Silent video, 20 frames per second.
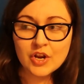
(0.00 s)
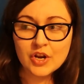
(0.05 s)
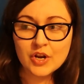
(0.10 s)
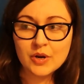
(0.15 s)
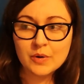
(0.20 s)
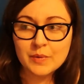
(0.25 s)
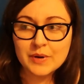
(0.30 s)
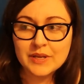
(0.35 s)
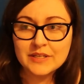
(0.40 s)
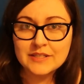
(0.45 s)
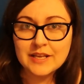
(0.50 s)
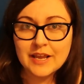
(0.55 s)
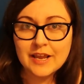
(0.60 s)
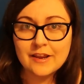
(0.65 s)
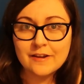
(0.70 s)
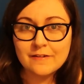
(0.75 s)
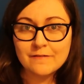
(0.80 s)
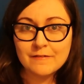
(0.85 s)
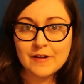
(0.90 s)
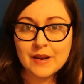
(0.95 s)
who is
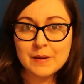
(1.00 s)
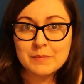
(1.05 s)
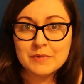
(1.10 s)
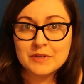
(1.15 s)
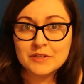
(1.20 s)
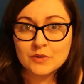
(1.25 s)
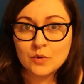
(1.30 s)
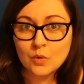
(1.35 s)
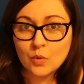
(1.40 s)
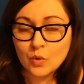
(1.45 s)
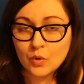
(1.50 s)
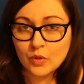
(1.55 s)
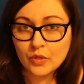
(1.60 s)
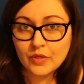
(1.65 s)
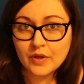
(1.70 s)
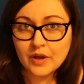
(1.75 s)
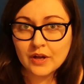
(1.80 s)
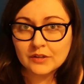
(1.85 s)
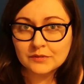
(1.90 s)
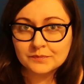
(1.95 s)
a famous
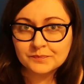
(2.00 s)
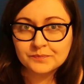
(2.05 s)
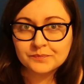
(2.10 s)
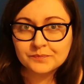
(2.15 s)
author